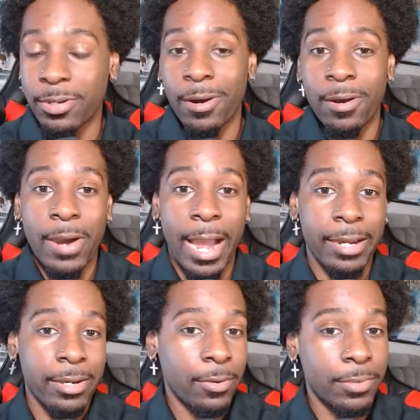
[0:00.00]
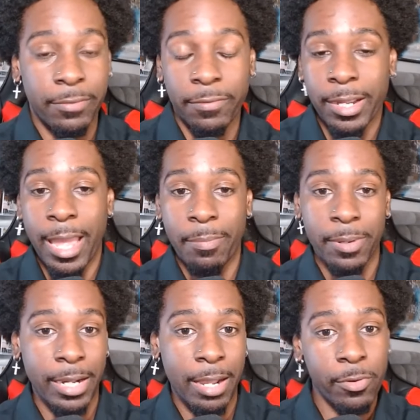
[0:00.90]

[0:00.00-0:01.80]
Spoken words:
girl, I didn't know what the fuck happened in that